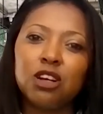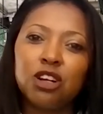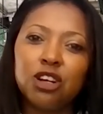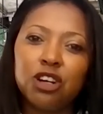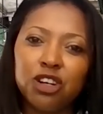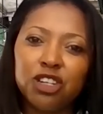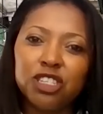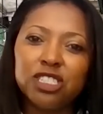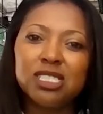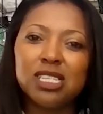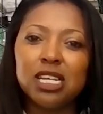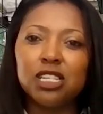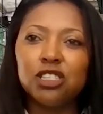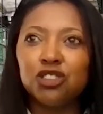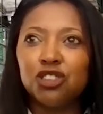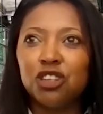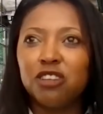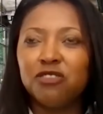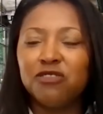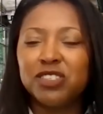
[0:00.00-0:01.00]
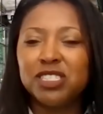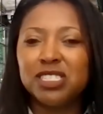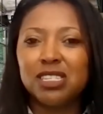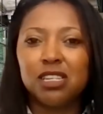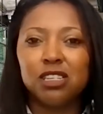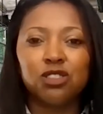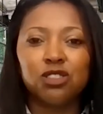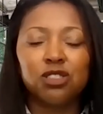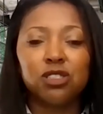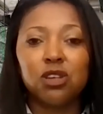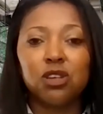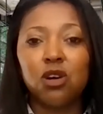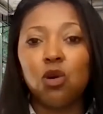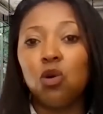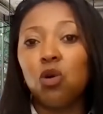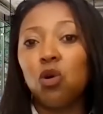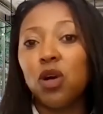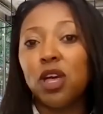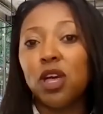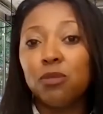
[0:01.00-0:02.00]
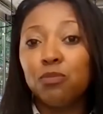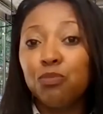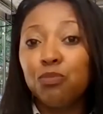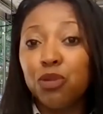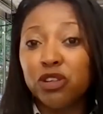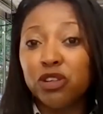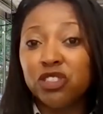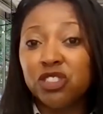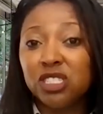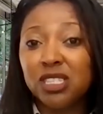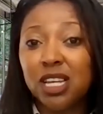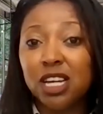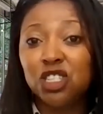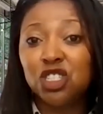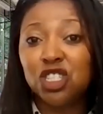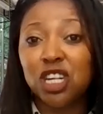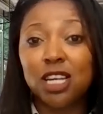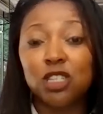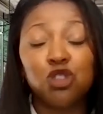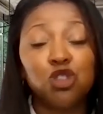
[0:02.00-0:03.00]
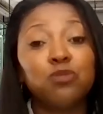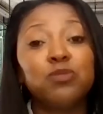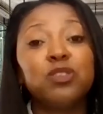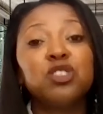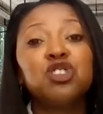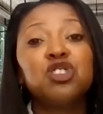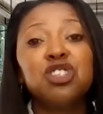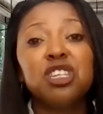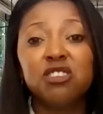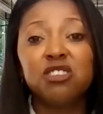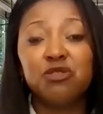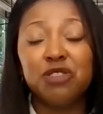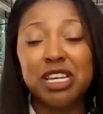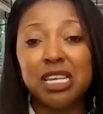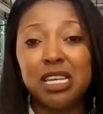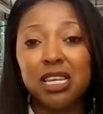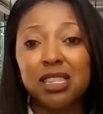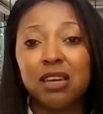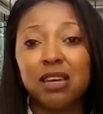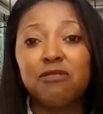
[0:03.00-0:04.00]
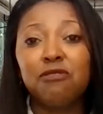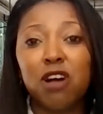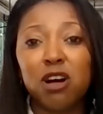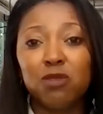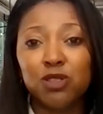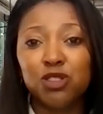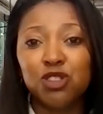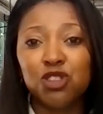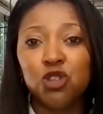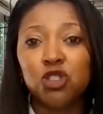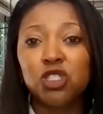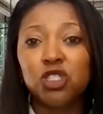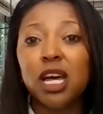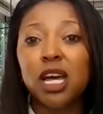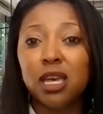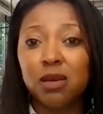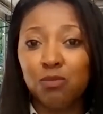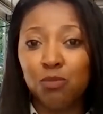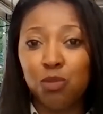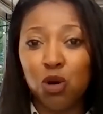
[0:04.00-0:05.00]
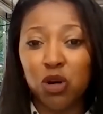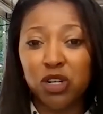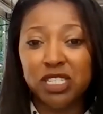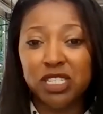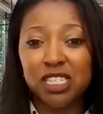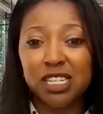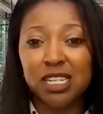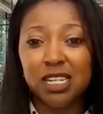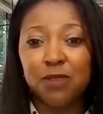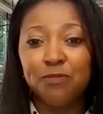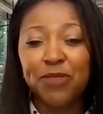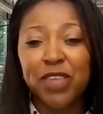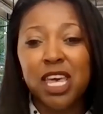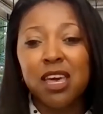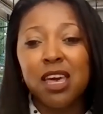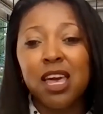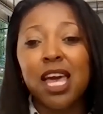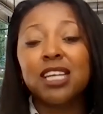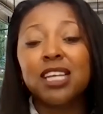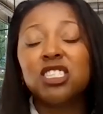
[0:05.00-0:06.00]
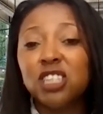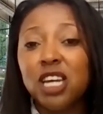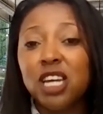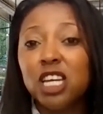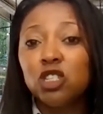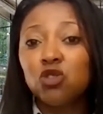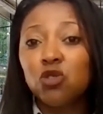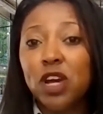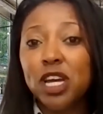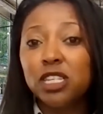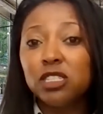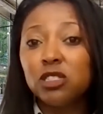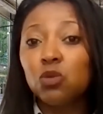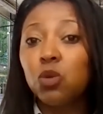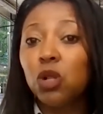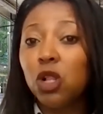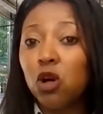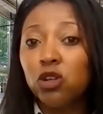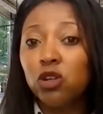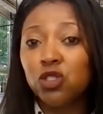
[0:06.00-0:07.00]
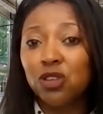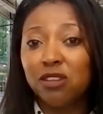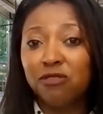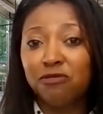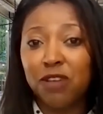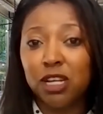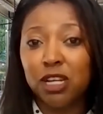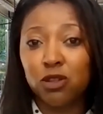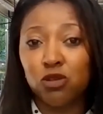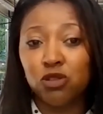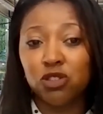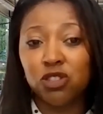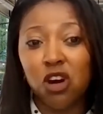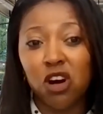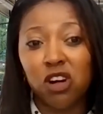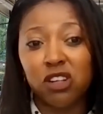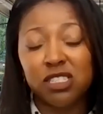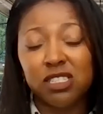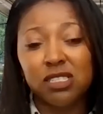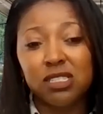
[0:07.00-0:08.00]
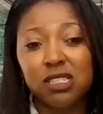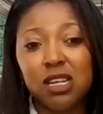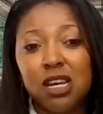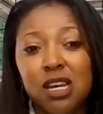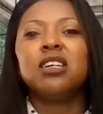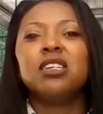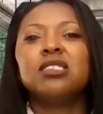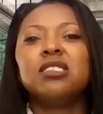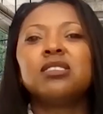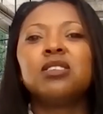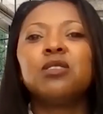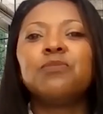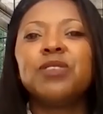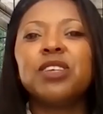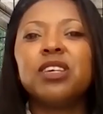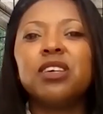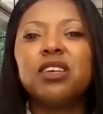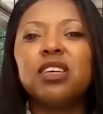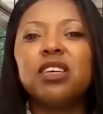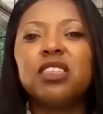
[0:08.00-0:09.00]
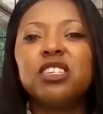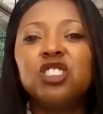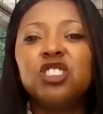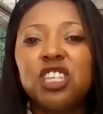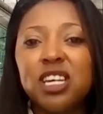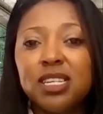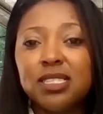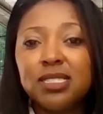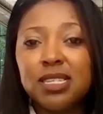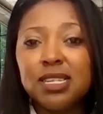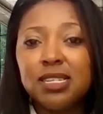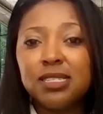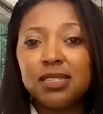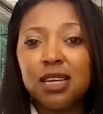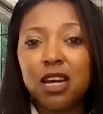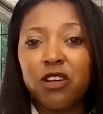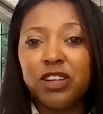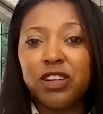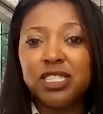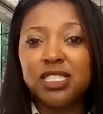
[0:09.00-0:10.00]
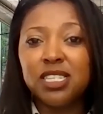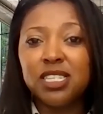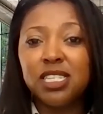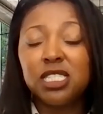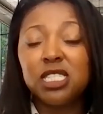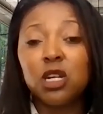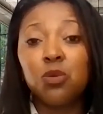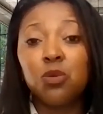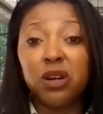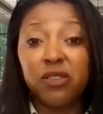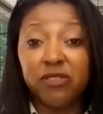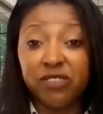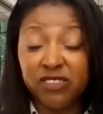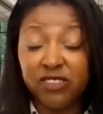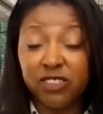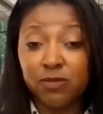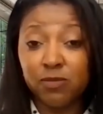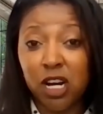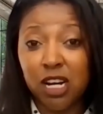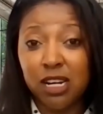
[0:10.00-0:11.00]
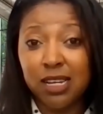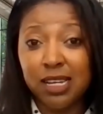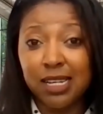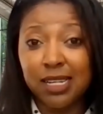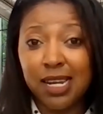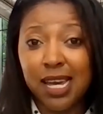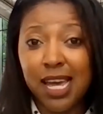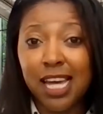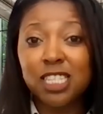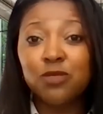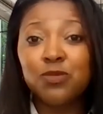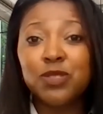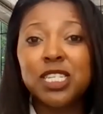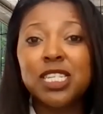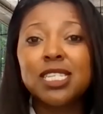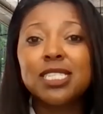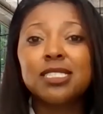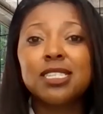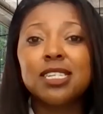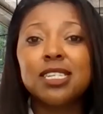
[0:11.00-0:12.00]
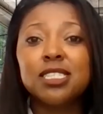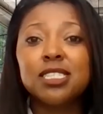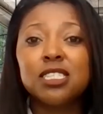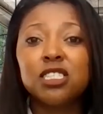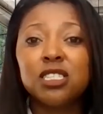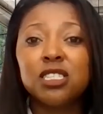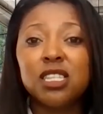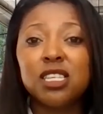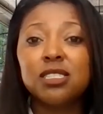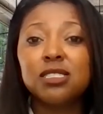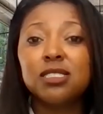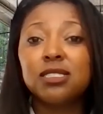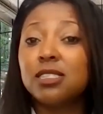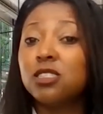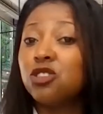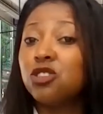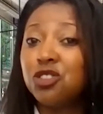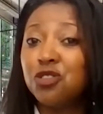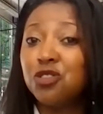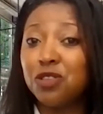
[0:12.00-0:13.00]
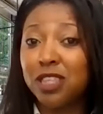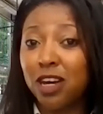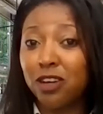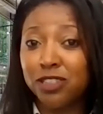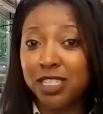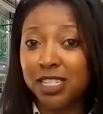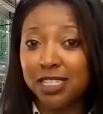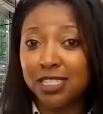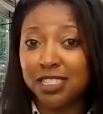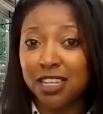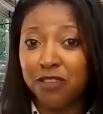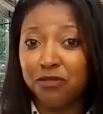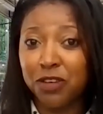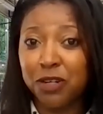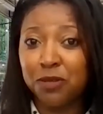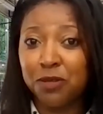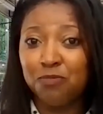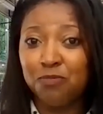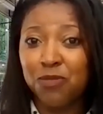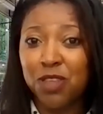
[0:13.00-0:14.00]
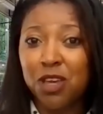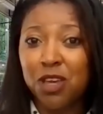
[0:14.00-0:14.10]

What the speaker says: goods and services or inputs such as your machinery that farmers use are imported, exchange rates will also affect those costs. So the JSE's currency derivatives market has been in existence since 2007.